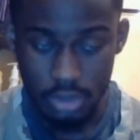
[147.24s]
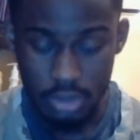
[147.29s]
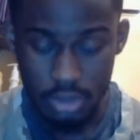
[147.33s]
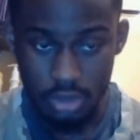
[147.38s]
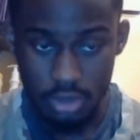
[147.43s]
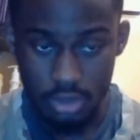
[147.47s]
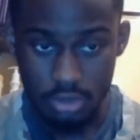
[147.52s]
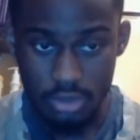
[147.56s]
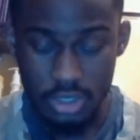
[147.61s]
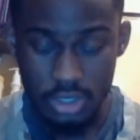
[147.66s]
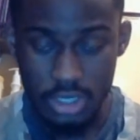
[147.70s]

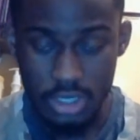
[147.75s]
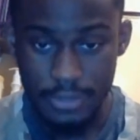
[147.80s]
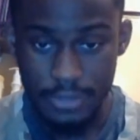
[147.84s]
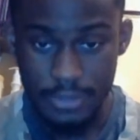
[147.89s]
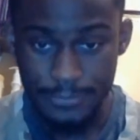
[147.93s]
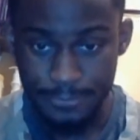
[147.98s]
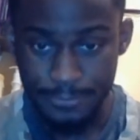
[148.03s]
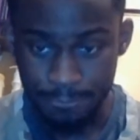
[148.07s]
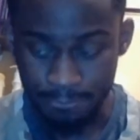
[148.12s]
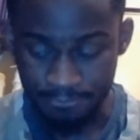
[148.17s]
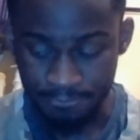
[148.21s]
yes,
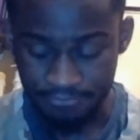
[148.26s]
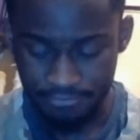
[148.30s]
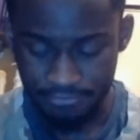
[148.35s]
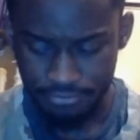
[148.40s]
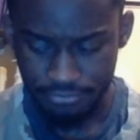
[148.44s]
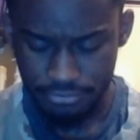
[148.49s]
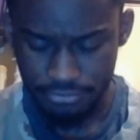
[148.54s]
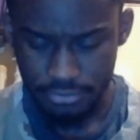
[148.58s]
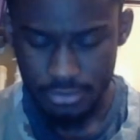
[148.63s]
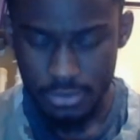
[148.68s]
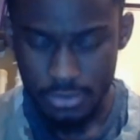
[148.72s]
we are
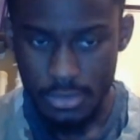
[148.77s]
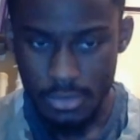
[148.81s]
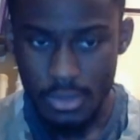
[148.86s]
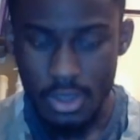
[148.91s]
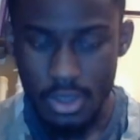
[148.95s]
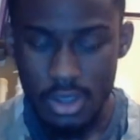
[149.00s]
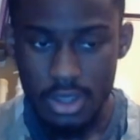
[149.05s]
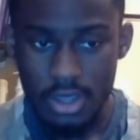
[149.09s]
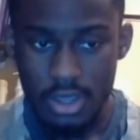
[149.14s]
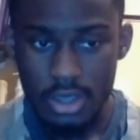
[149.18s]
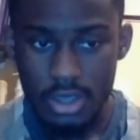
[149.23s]
of a
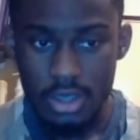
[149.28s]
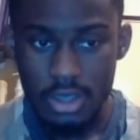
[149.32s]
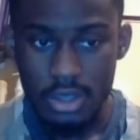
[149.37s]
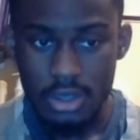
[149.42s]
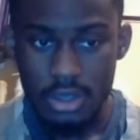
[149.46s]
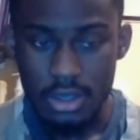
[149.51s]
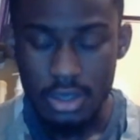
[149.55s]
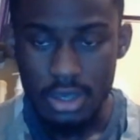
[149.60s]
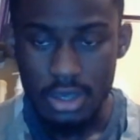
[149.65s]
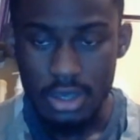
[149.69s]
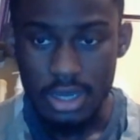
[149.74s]

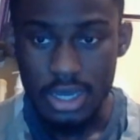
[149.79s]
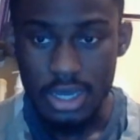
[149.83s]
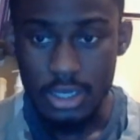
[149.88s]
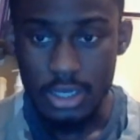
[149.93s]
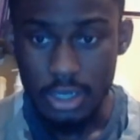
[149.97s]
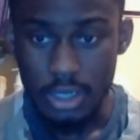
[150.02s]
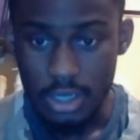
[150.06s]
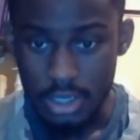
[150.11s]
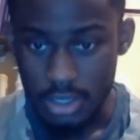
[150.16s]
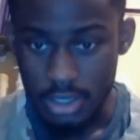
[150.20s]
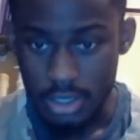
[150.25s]
monotheistic
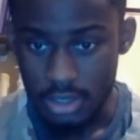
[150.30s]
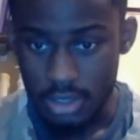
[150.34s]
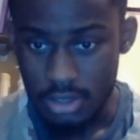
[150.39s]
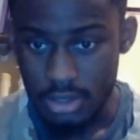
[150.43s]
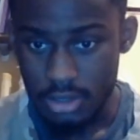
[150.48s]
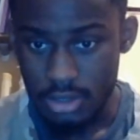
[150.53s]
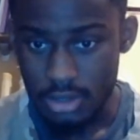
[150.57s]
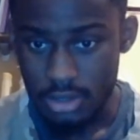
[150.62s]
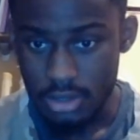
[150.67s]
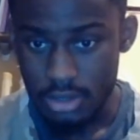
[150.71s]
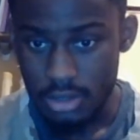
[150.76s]

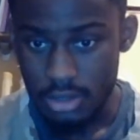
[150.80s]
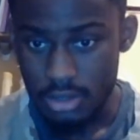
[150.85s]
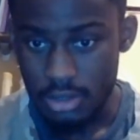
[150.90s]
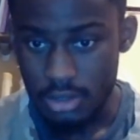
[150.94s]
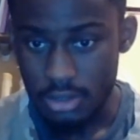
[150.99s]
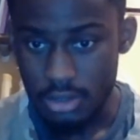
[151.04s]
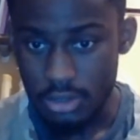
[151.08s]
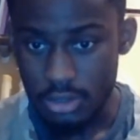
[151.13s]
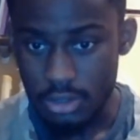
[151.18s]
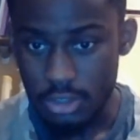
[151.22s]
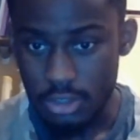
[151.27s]
uh,
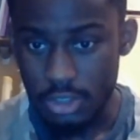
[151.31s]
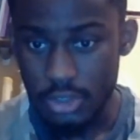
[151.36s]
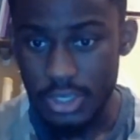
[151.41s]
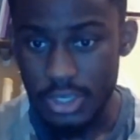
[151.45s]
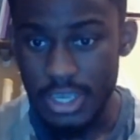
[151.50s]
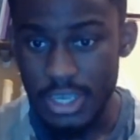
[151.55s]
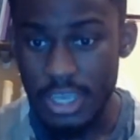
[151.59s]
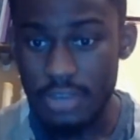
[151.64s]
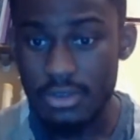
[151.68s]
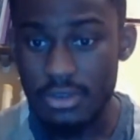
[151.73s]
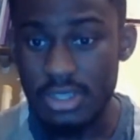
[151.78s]
belief
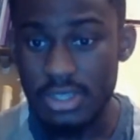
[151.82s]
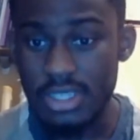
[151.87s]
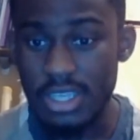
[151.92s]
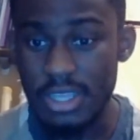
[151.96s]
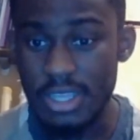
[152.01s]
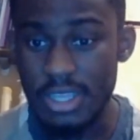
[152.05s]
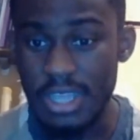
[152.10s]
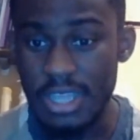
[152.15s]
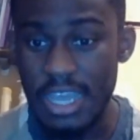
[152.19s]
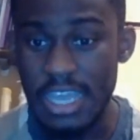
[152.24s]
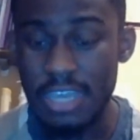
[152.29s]
system,
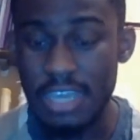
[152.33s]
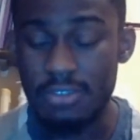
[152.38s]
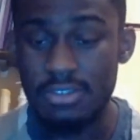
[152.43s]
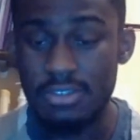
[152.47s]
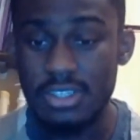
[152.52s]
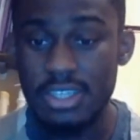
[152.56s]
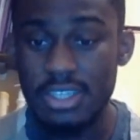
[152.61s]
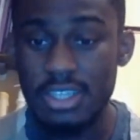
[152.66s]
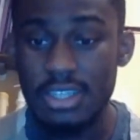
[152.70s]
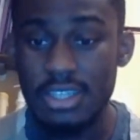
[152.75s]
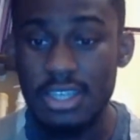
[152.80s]
but there's
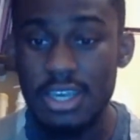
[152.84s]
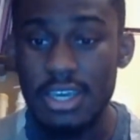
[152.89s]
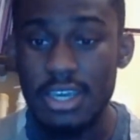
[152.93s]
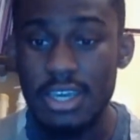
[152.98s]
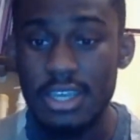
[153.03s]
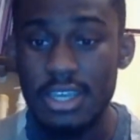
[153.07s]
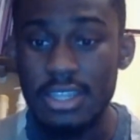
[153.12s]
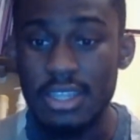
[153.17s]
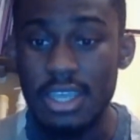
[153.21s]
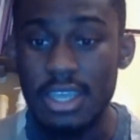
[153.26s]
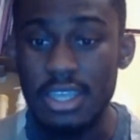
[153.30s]
more than one
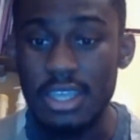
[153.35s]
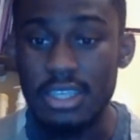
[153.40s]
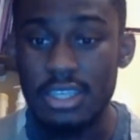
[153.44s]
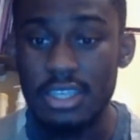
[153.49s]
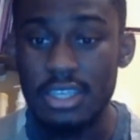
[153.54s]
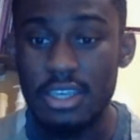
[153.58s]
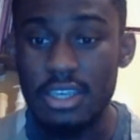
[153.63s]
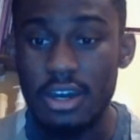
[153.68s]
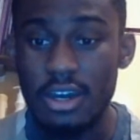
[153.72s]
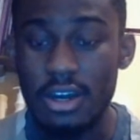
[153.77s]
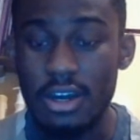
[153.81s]
God, man.
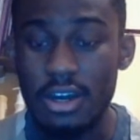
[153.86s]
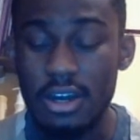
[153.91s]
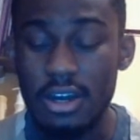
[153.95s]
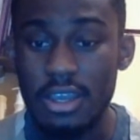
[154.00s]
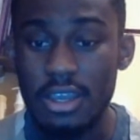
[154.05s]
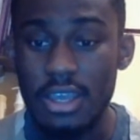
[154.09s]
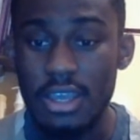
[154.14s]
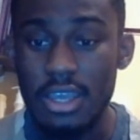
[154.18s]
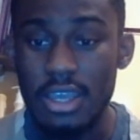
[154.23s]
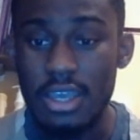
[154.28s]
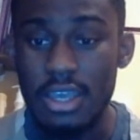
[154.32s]

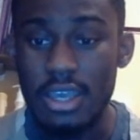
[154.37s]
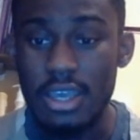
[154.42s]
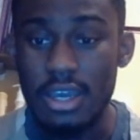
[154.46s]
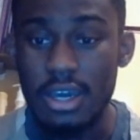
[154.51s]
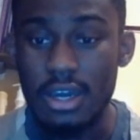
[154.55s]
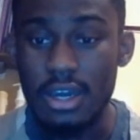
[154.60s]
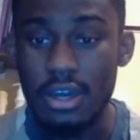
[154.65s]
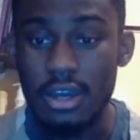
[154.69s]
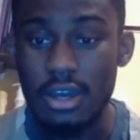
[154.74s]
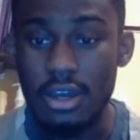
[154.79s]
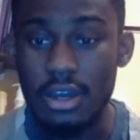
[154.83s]
And that's going
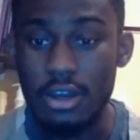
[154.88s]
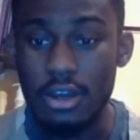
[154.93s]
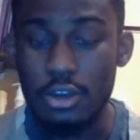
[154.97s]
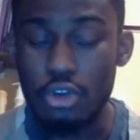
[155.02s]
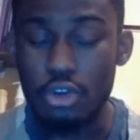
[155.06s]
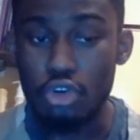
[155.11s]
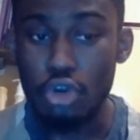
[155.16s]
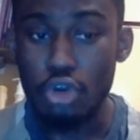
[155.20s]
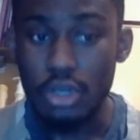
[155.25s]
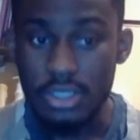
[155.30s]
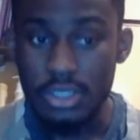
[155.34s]
to bug a
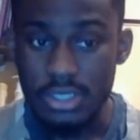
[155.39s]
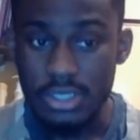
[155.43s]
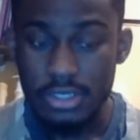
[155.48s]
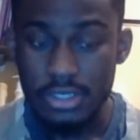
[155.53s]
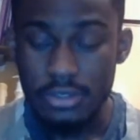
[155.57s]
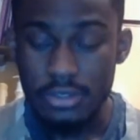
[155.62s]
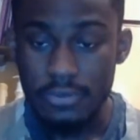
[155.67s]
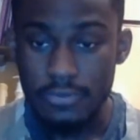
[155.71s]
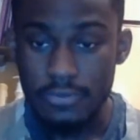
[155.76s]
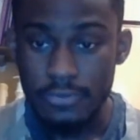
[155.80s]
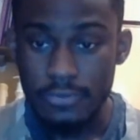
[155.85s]
lot of you
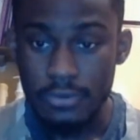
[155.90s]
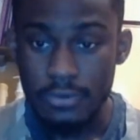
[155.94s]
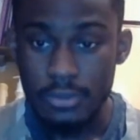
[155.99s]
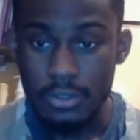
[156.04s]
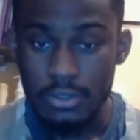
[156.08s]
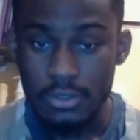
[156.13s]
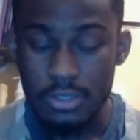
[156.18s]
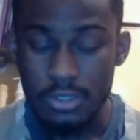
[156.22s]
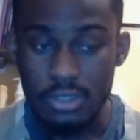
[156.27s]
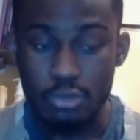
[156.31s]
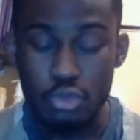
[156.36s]
people out because
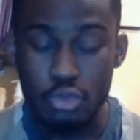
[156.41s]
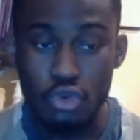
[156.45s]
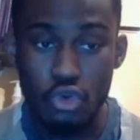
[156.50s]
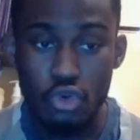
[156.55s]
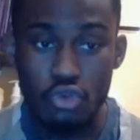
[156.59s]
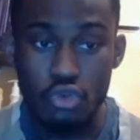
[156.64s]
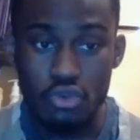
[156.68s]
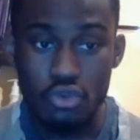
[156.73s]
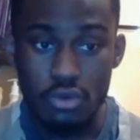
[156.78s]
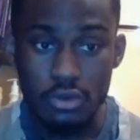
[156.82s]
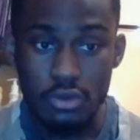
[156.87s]
you don't
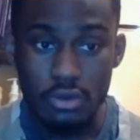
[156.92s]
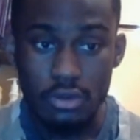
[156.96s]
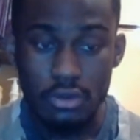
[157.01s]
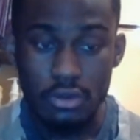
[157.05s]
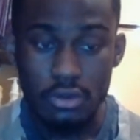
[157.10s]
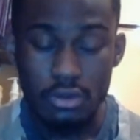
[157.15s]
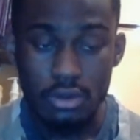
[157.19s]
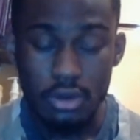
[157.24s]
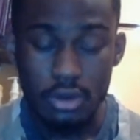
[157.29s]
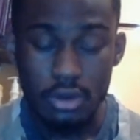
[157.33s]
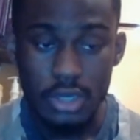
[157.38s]
understand the
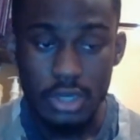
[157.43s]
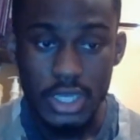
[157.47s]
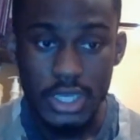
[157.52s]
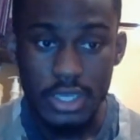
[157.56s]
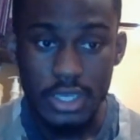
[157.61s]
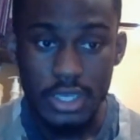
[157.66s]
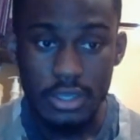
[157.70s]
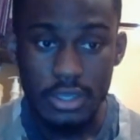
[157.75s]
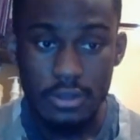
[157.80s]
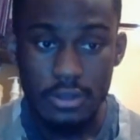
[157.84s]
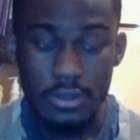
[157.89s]
meaning of
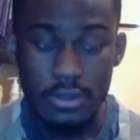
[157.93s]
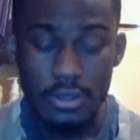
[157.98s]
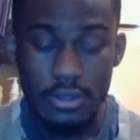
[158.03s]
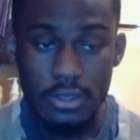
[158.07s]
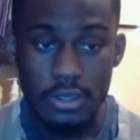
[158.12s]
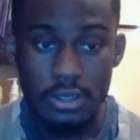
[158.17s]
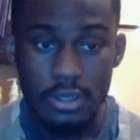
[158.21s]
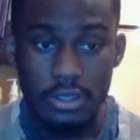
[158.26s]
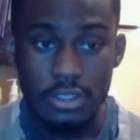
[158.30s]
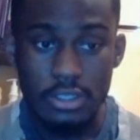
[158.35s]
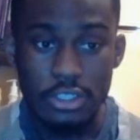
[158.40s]
the word
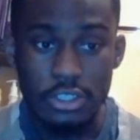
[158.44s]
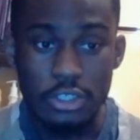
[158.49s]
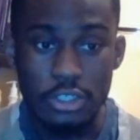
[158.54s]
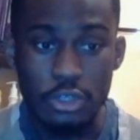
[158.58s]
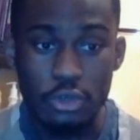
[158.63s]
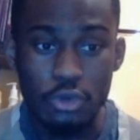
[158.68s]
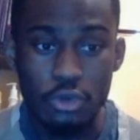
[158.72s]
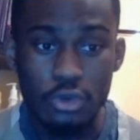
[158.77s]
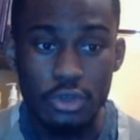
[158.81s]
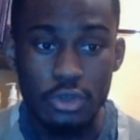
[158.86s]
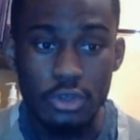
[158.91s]
God,
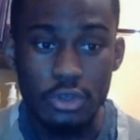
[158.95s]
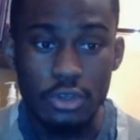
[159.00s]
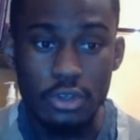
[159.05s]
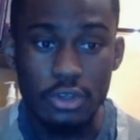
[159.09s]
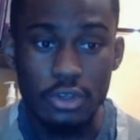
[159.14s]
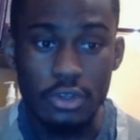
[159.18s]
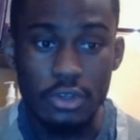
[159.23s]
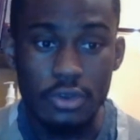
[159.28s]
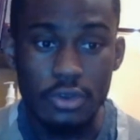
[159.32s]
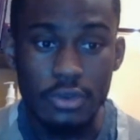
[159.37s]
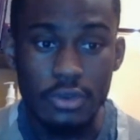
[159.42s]
okay?
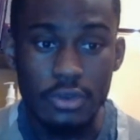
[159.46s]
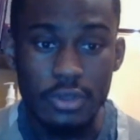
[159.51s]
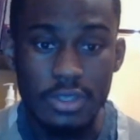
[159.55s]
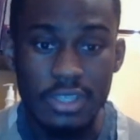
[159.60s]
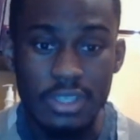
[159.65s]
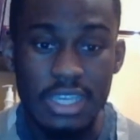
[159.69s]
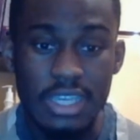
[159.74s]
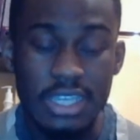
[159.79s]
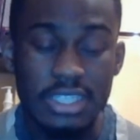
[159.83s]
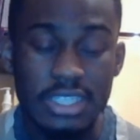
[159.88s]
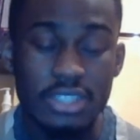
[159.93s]
God
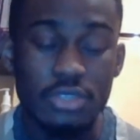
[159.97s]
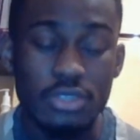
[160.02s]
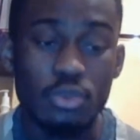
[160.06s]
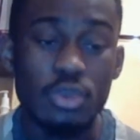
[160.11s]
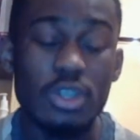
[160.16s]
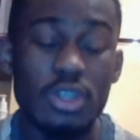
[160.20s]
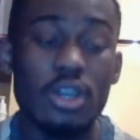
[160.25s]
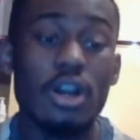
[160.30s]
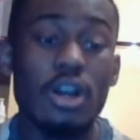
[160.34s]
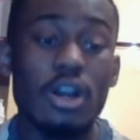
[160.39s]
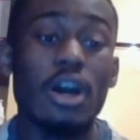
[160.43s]
means
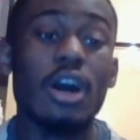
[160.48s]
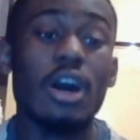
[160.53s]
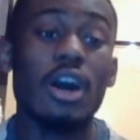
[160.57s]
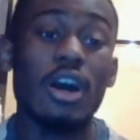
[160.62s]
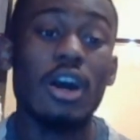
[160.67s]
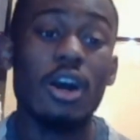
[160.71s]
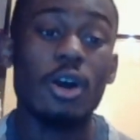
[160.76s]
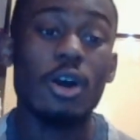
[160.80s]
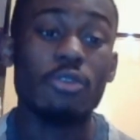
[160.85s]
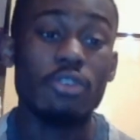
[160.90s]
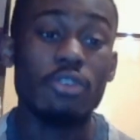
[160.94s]

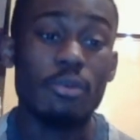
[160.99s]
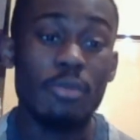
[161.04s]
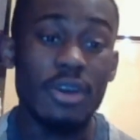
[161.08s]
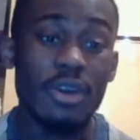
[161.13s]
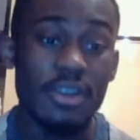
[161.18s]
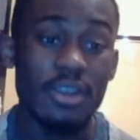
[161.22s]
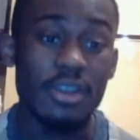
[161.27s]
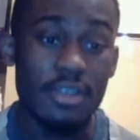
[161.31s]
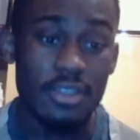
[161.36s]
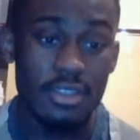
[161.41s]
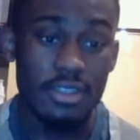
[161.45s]
uh,
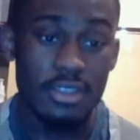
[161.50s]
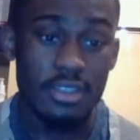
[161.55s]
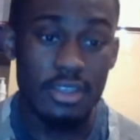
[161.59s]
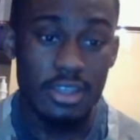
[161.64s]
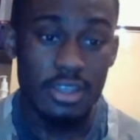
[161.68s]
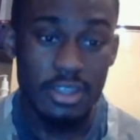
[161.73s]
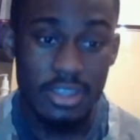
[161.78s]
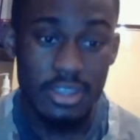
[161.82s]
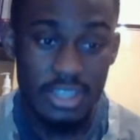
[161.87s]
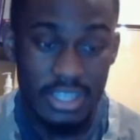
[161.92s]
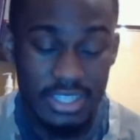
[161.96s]
power,
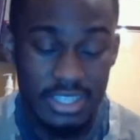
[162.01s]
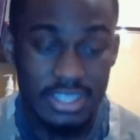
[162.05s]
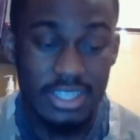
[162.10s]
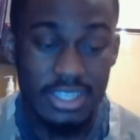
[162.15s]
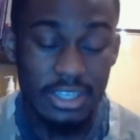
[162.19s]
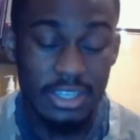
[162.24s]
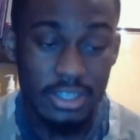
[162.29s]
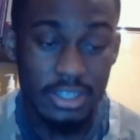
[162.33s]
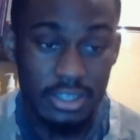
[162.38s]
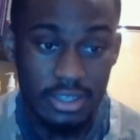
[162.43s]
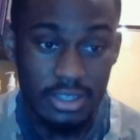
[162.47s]

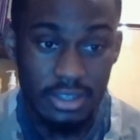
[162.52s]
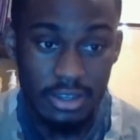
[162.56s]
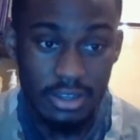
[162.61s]
judge,